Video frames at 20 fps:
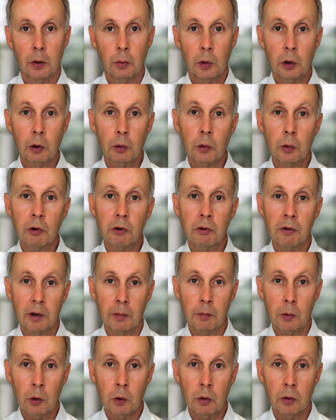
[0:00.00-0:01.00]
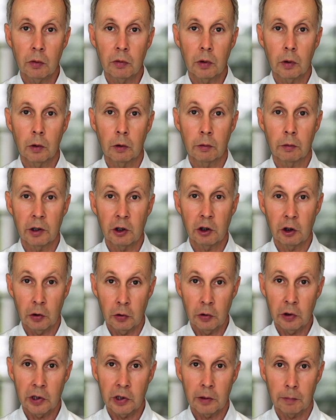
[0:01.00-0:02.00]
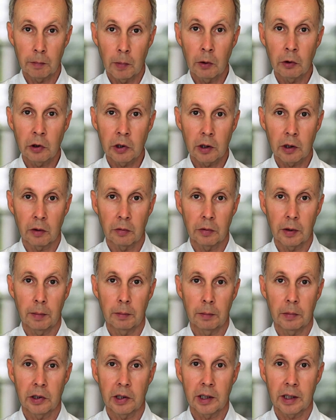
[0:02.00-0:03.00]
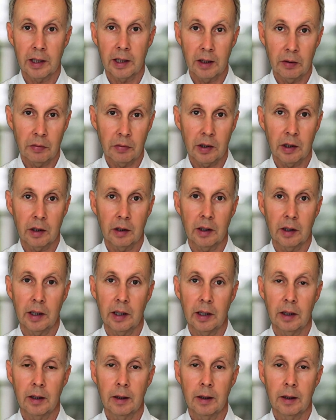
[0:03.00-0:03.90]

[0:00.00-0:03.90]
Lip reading: which would remove or reduce most of them significantly?